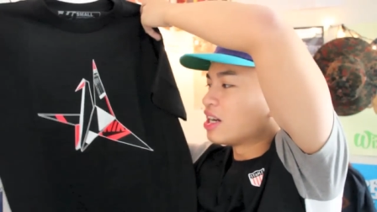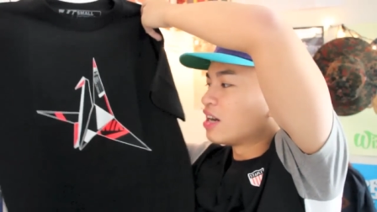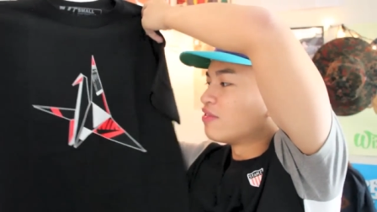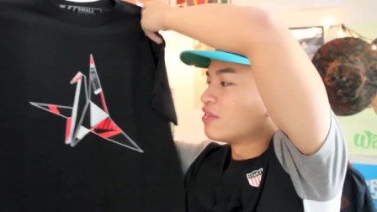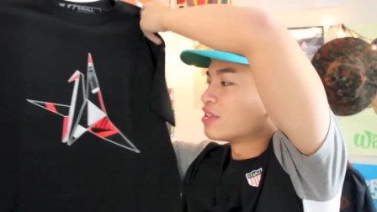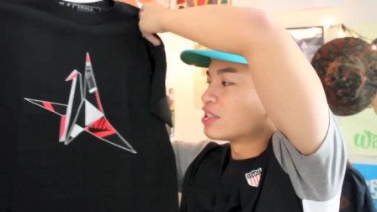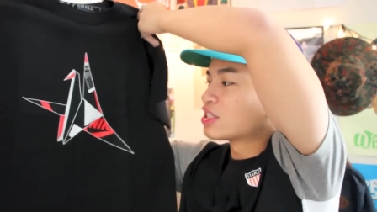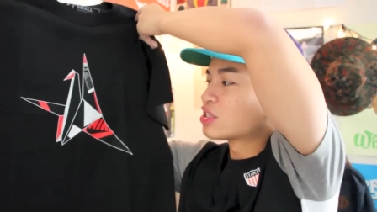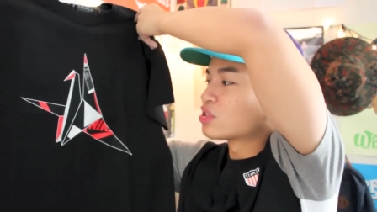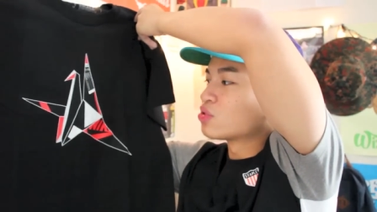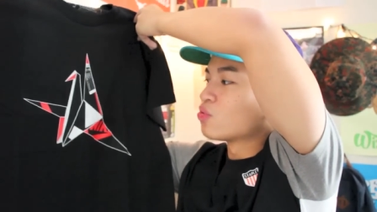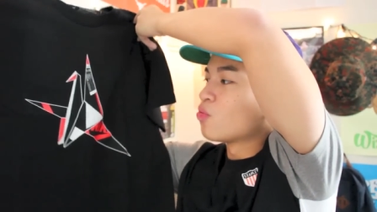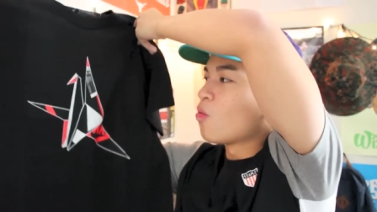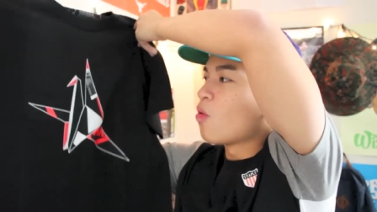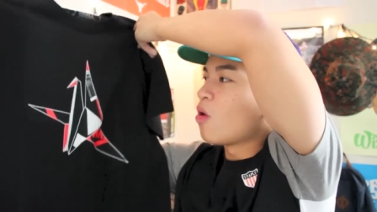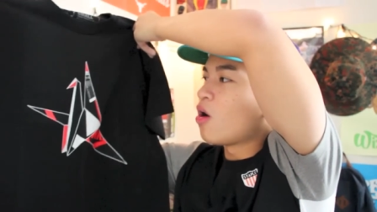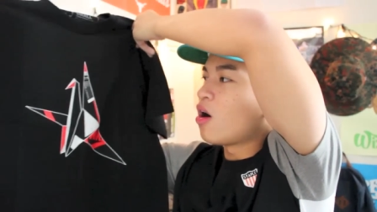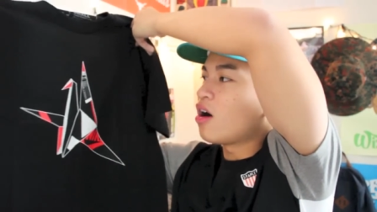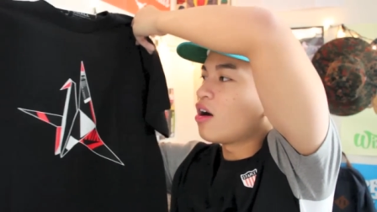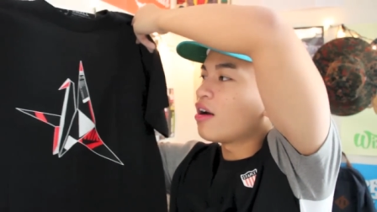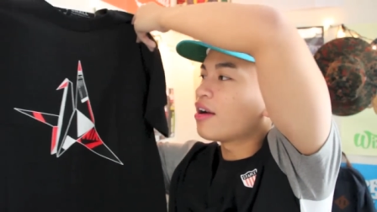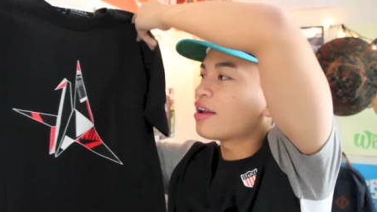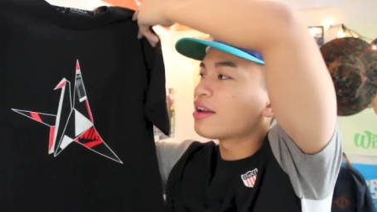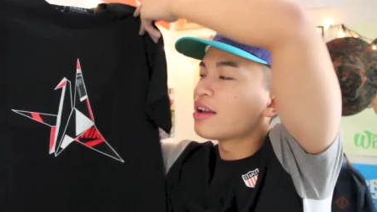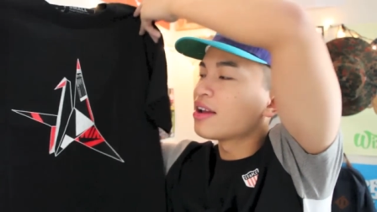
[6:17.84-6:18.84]
of a
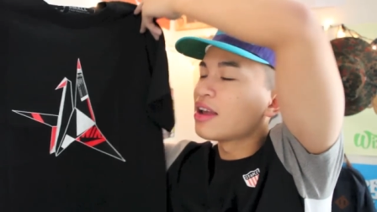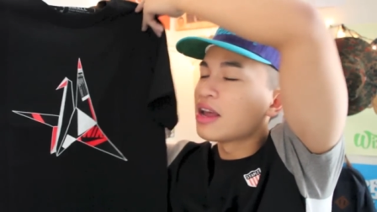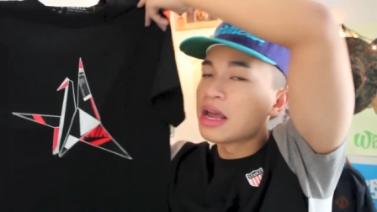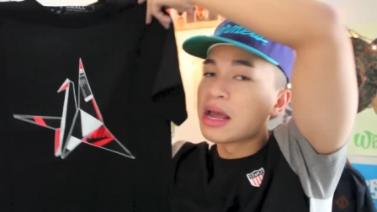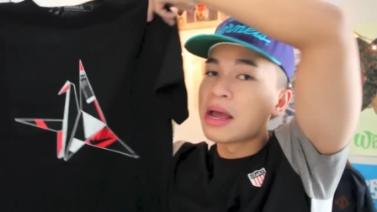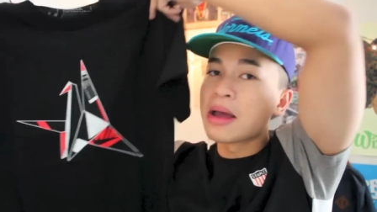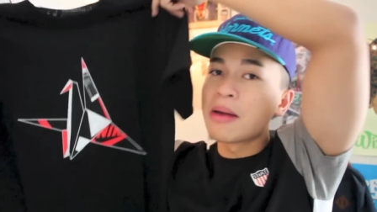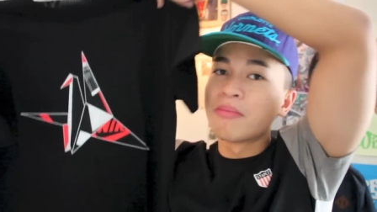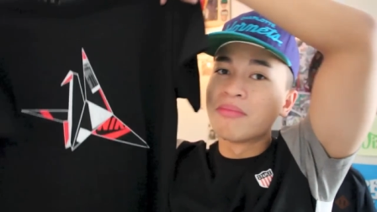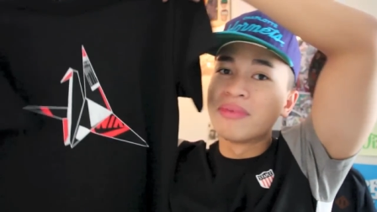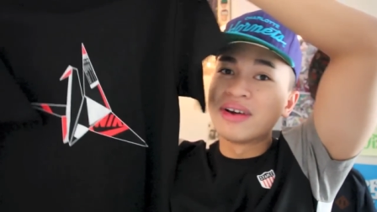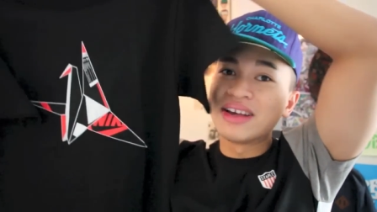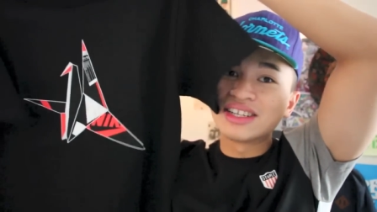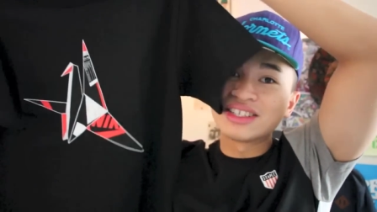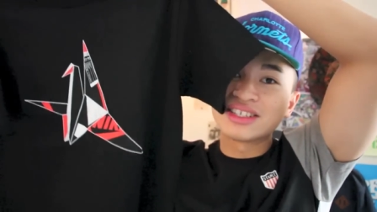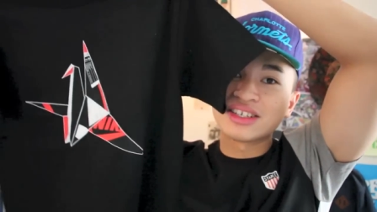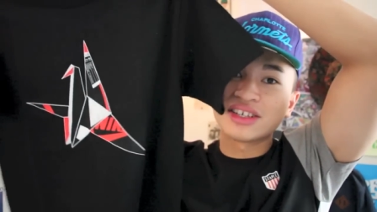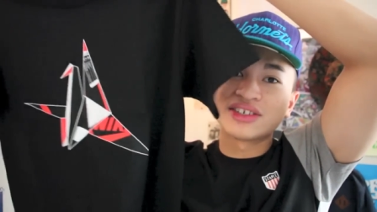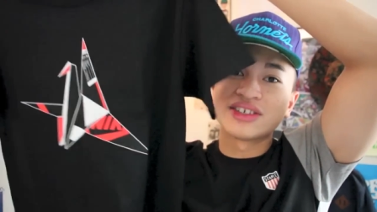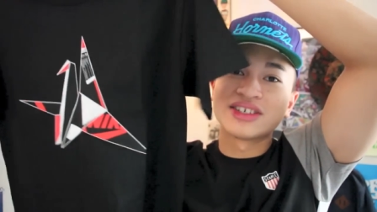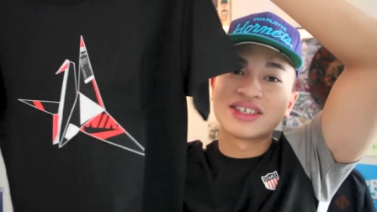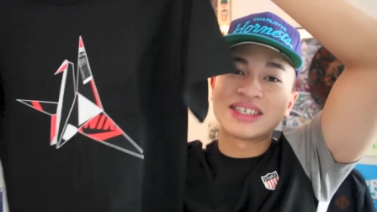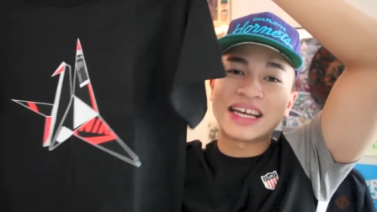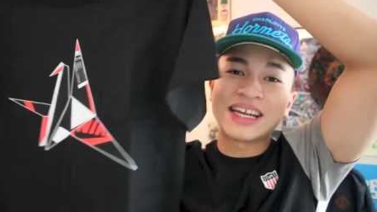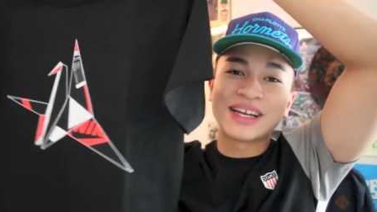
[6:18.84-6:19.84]
swan, but it's not
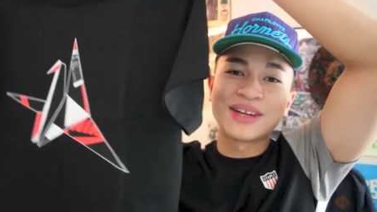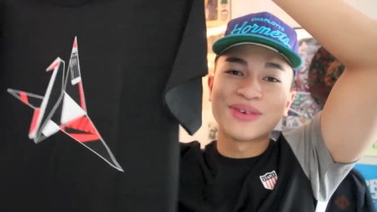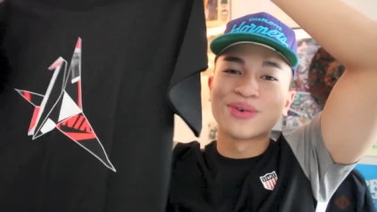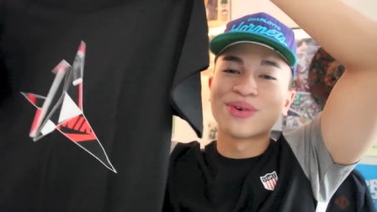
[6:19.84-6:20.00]
just any